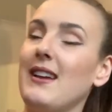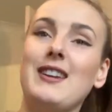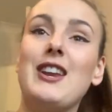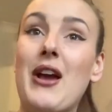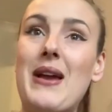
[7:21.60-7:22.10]

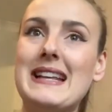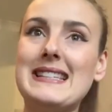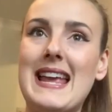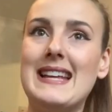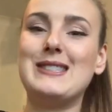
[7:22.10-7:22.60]
you know it's
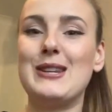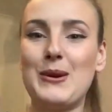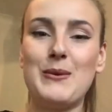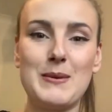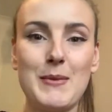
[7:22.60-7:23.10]
it's to do
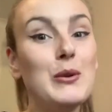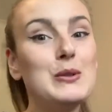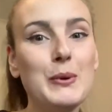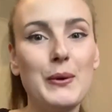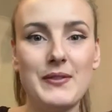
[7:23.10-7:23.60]
with a
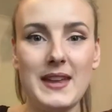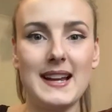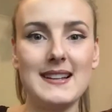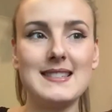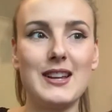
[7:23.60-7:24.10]
multiple of
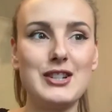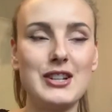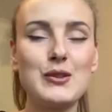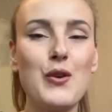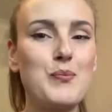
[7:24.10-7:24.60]
things so it
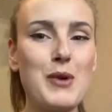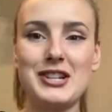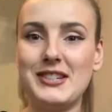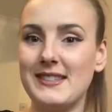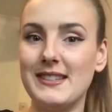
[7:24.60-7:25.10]
just sort of
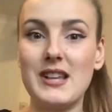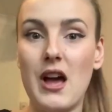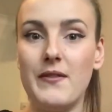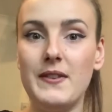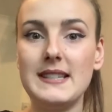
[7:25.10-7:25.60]
brushes the
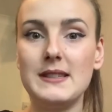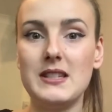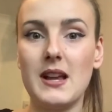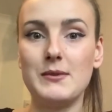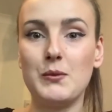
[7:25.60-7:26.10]
surface in
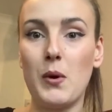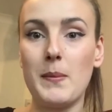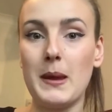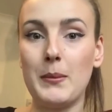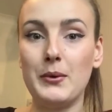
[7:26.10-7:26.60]
terms of what
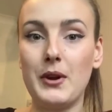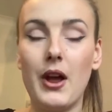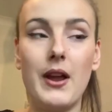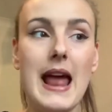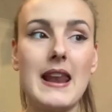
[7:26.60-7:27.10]
people know
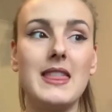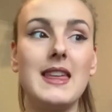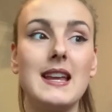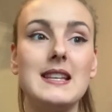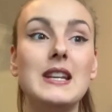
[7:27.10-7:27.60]
and i
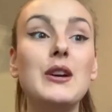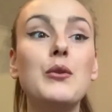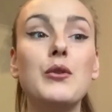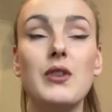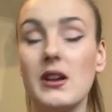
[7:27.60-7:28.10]
think
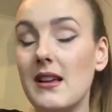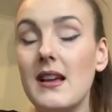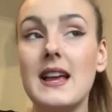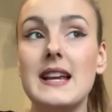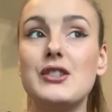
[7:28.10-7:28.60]
until
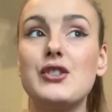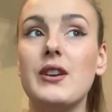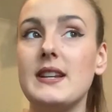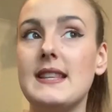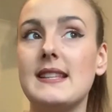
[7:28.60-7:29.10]
it's true
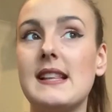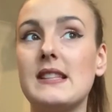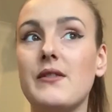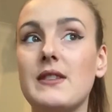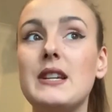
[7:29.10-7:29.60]
in the
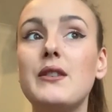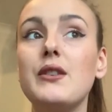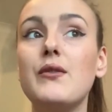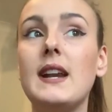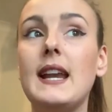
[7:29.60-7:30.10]
sense of until
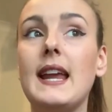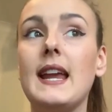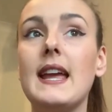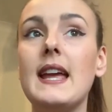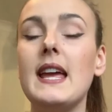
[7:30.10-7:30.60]
you
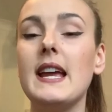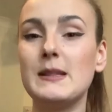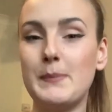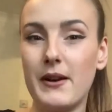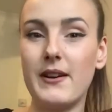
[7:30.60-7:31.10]
really
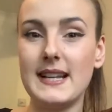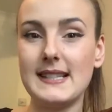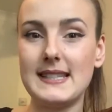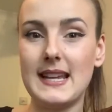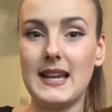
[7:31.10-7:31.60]

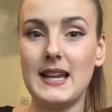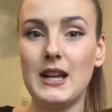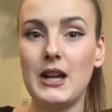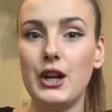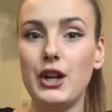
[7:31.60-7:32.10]
experience it
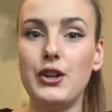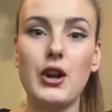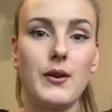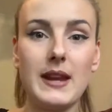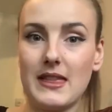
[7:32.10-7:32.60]
you
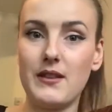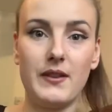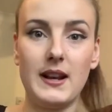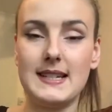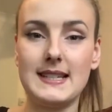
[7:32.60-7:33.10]
don't get the
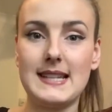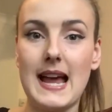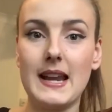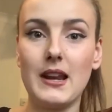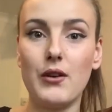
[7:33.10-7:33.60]
full
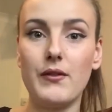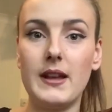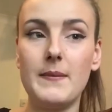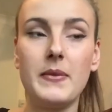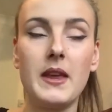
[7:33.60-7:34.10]
understanding of
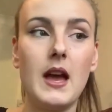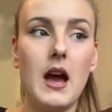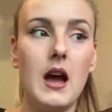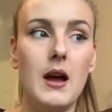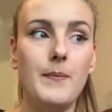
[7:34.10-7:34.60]
it
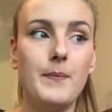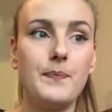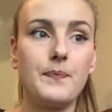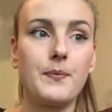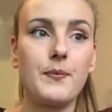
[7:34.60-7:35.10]
um,
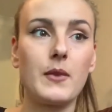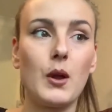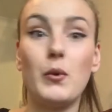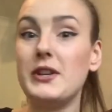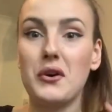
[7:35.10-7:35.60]

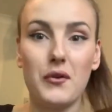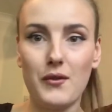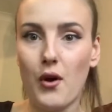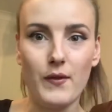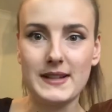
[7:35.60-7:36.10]
which
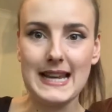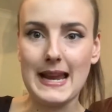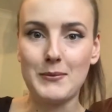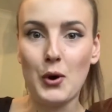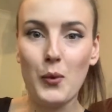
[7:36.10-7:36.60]
obviously
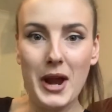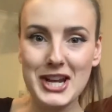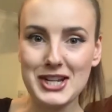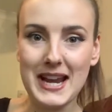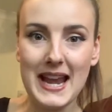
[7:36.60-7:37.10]
I'm not
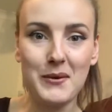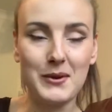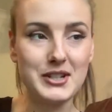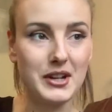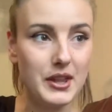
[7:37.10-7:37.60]
wishing
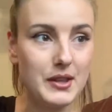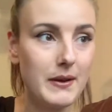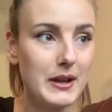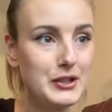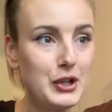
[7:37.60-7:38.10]
anyone to go through
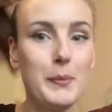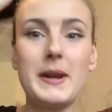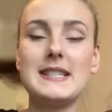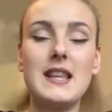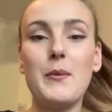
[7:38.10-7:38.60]
it at all, but
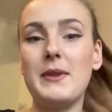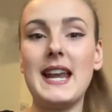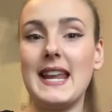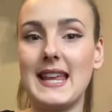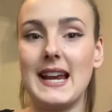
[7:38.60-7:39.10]
it's like with
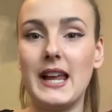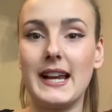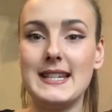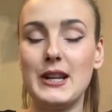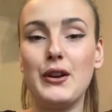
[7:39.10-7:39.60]
anything, like
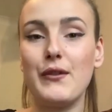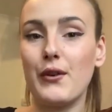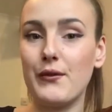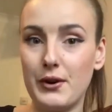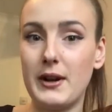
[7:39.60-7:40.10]
until you've
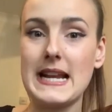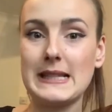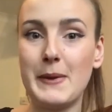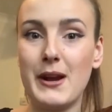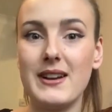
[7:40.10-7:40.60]
gone through an
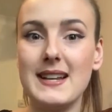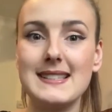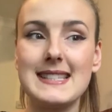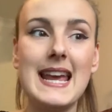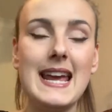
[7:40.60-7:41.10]

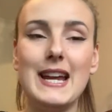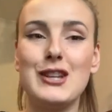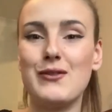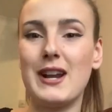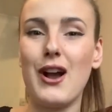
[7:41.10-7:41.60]
experience,
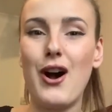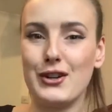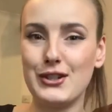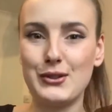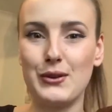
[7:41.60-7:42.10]
it's really
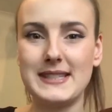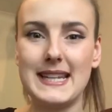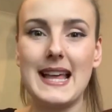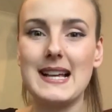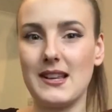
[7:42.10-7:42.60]
hard to sort of
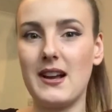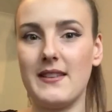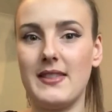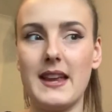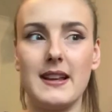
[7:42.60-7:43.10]
see that side
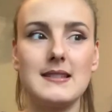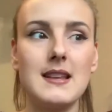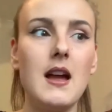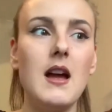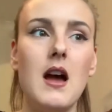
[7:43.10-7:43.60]
of things,
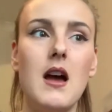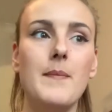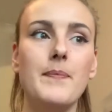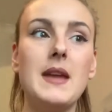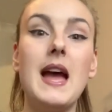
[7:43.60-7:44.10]

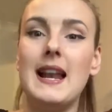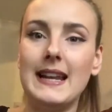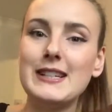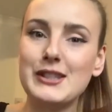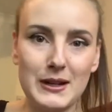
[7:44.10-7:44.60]
um, at
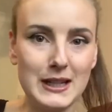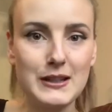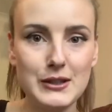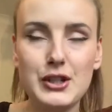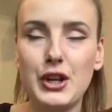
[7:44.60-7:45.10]
least to,
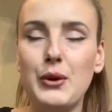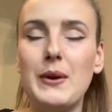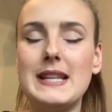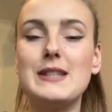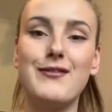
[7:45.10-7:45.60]
to
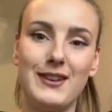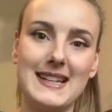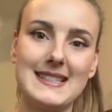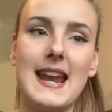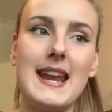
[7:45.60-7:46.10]
its full
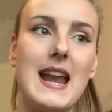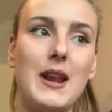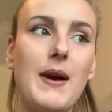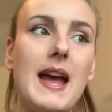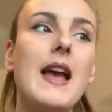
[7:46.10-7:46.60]
extent
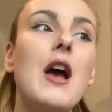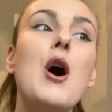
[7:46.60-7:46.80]
anyway.